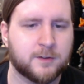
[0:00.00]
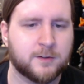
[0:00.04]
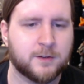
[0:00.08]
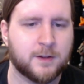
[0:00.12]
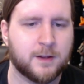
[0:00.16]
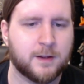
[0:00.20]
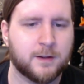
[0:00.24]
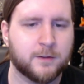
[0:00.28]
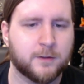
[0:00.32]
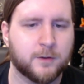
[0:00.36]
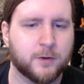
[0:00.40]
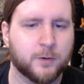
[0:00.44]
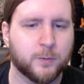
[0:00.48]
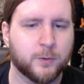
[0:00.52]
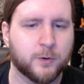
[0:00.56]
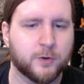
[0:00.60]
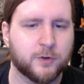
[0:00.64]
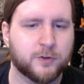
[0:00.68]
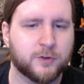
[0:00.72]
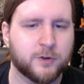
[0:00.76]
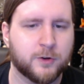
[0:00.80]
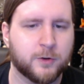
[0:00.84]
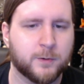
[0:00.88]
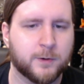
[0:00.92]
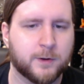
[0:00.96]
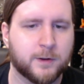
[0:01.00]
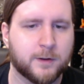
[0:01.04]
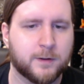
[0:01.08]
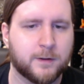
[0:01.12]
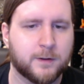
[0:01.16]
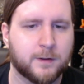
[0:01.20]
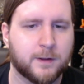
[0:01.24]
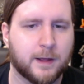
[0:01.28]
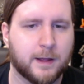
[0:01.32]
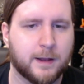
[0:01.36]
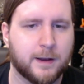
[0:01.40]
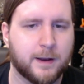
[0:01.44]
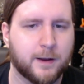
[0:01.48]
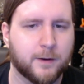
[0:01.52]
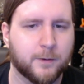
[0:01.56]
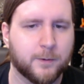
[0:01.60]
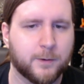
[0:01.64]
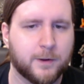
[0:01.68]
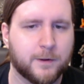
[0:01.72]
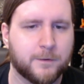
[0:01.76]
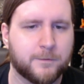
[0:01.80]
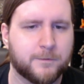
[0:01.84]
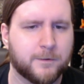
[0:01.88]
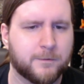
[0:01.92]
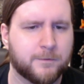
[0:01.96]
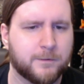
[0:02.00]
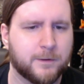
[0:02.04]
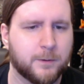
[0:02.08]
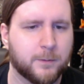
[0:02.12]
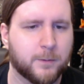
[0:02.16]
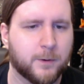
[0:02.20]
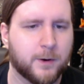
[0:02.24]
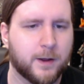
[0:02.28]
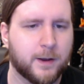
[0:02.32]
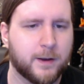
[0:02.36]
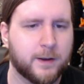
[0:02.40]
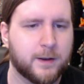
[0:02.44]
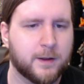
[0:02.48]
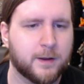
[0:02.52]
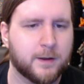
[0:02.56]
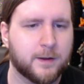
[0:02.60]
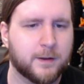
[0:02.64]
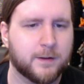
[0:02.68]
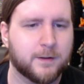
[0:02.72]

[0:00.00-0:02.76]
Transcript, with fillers: said there were Shura in Area 51.